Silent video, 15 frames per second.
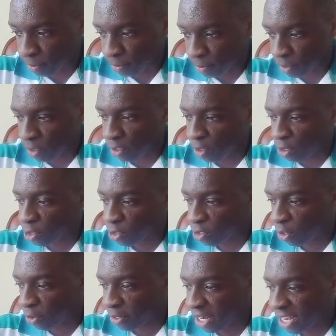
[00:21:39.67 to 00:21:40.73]
So you'll
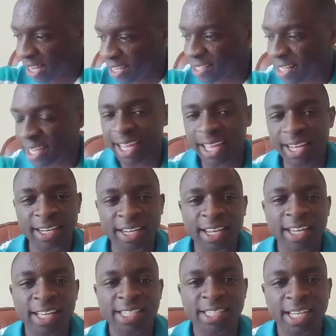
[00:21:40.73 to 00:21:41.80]
realize again,
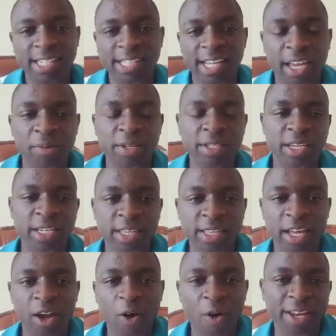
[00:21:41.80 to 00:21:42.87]
just like we did in the coin
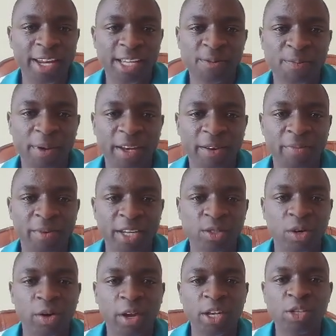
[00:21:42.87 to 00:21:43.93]
experiment, you're going to
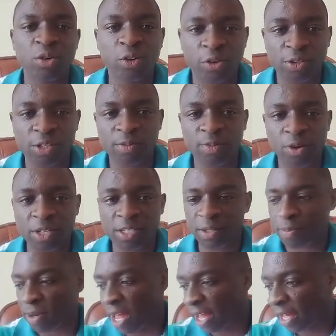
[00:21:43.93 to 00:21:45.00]
cross multiply.
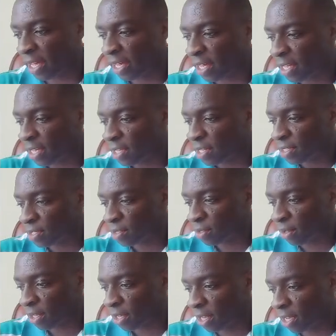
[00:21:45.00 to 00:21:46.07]
So
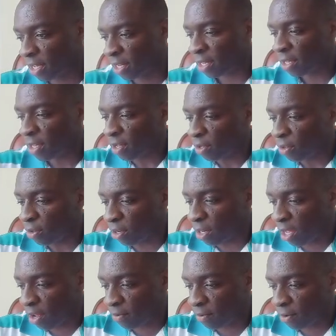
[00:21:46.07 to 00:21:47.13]
here we'll have
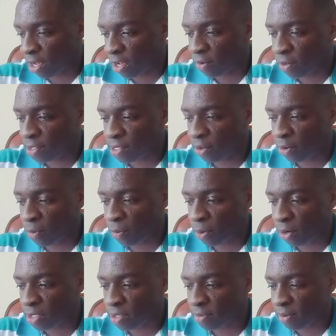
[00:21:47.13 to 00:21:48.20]
our
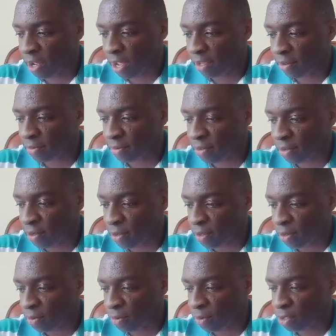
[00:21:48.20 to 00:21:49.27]
0.5
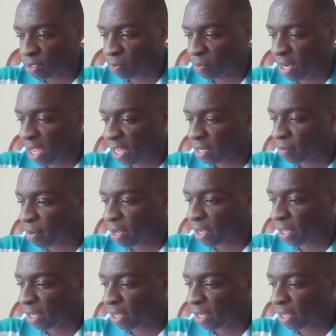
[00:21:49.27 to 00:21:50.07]
multiplied by